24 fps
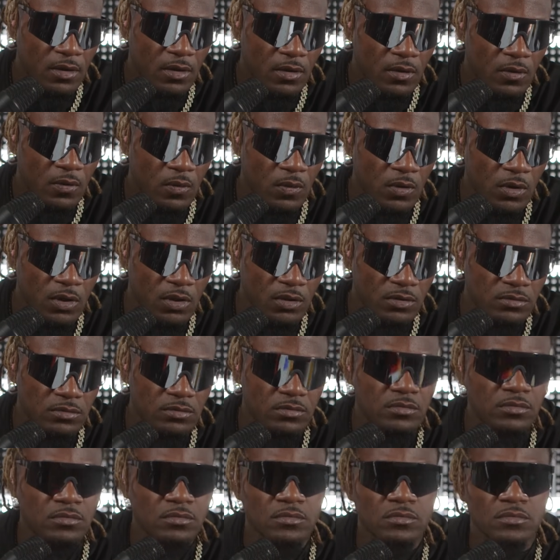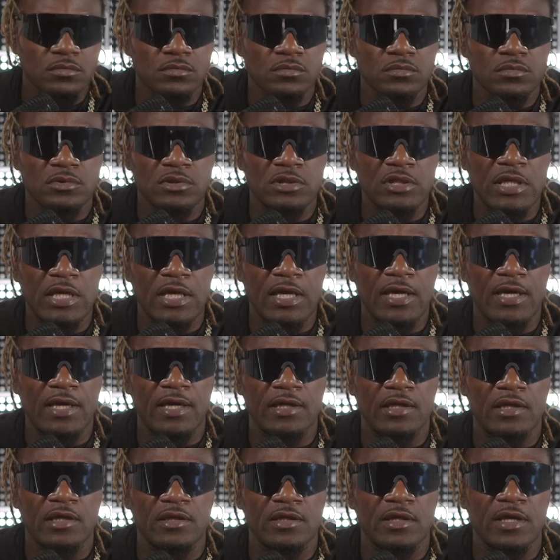what, nine
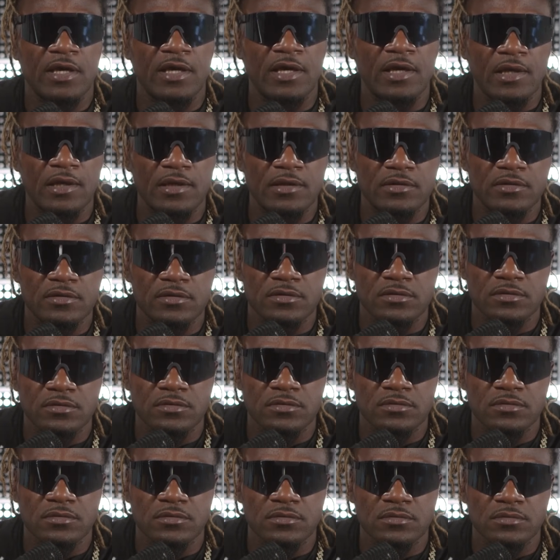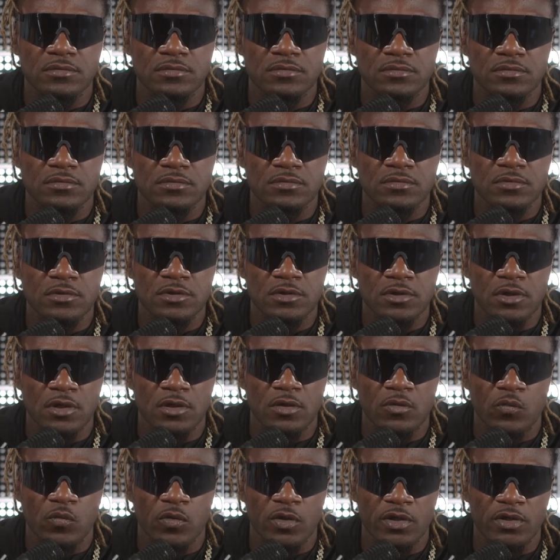and eight. It's yeah,
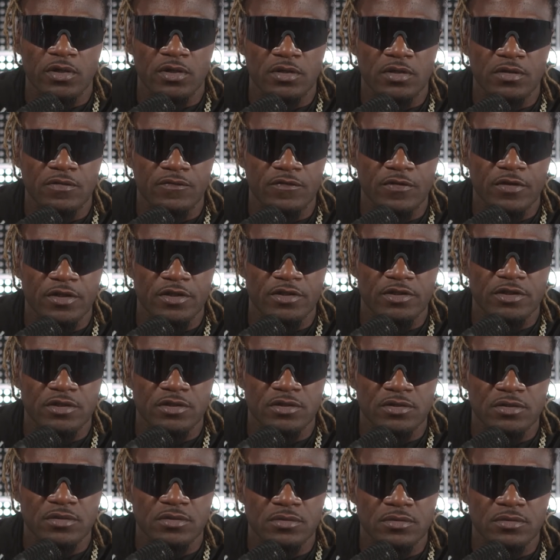gonna win the division,